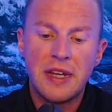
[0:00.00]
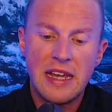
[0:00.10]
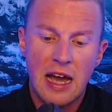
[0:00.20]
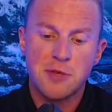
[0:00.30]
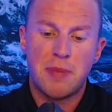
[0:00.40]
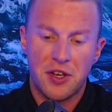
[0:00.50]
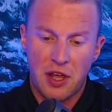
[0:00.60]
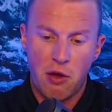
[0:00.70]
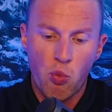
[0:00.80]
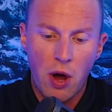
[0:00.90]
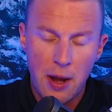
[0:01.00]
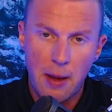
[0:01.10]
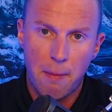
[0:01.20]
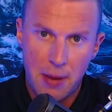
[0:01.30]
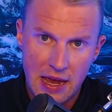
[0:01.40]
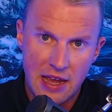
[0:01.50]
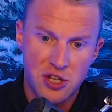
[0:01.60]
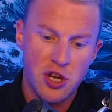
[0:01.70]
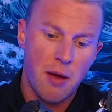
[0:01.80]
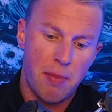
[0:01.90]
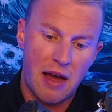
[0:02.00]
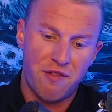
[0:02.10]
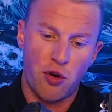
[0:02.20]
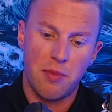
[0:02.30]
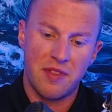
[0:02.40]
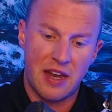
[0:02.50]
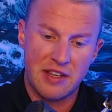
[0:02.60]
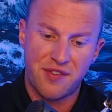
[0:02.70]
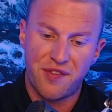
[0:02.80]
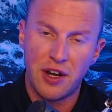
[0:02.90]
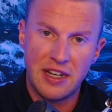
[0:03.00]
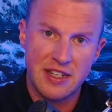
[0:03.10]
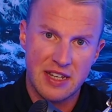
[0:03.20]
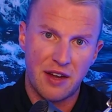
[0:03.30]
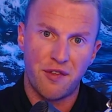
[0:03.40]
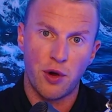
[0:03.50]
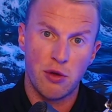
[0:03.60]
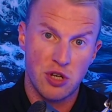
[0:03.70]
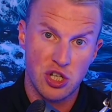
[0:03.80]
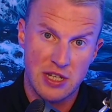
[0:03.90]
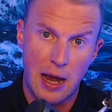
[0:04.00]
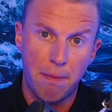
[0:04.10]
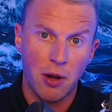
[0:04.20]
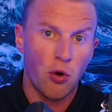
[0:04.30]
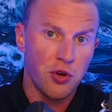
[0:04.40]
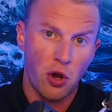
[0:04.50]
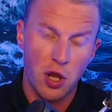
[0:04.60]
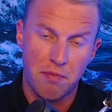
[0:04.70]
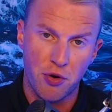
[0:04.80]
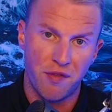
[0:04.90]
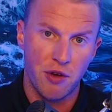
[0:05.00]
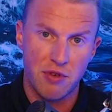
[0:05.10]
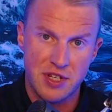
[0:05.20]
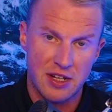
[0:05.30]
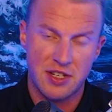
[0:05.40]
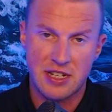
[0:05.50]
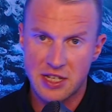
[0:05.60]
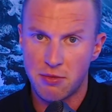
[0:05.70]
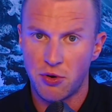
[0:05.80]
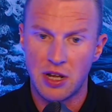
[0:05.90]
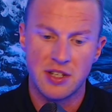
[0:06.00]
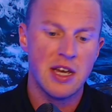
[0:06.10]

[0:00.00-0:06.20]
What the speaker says: has built a one-page platform that is fully designed for you to just upload all your proof, your results, your testimonials,